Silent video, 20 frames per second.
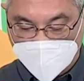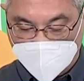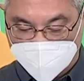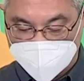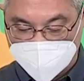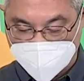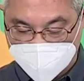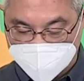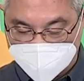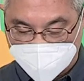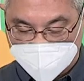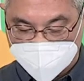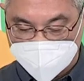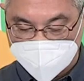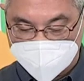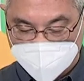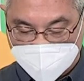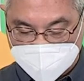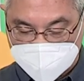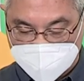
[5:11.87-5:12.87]
our,
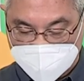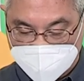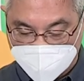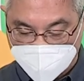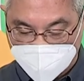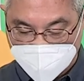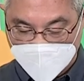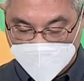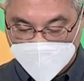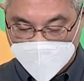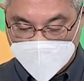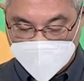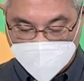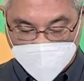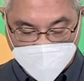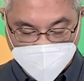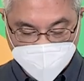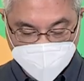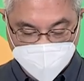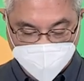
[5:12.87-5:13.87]
our uh, guest of
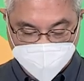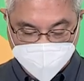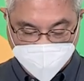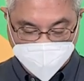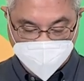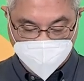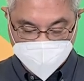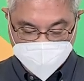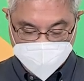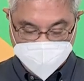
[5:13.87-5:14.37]
honor, Ms.